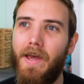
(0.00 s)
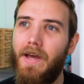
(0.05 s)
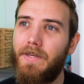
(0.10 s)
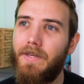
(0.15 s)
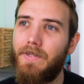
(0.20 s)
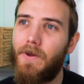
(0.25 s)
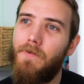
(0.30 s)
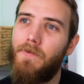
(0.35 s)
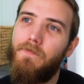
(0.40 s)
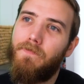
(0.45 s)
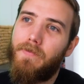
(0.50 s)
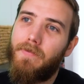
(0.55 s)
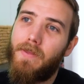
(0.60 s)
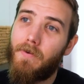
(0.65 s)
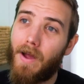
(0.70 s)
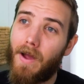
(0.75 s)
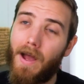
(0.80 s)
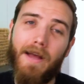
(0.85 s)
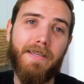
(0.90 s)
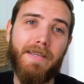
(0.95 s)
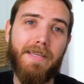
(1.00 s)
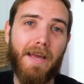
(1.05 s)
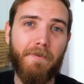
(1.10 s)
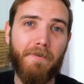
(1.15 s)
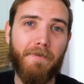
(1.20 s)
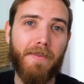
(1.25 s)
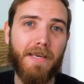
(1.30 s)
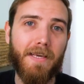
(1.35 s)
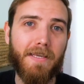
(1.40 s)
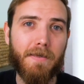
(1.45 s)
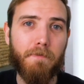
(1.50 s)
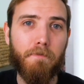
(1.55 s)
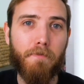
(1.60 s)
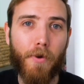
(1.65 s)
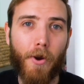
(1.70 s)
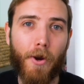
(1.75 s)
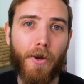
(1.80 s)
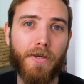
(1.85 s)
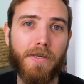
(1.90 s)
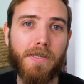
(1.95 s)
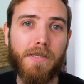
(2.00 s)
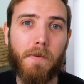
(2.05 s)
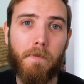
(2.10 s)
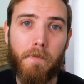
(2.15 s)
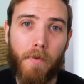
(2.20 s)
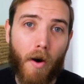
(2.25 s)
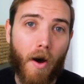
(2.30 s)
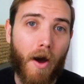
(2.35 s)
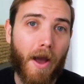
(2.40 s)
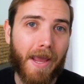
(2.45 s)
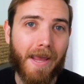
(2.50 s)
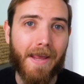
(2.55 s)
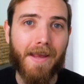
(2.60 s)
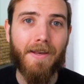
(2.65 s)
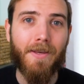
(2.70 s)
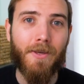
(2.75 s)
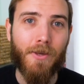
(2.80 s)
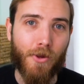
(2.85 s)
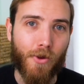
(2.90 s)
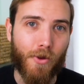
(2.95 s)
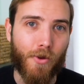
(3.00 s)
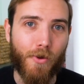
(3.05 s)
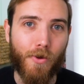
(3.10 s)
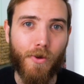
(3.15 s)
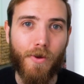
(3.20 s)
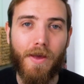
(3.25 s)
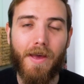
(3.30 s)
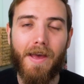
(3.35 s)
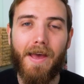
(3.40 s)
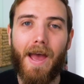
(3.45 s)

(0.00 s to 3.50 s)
So there are definitely some pros to buying new.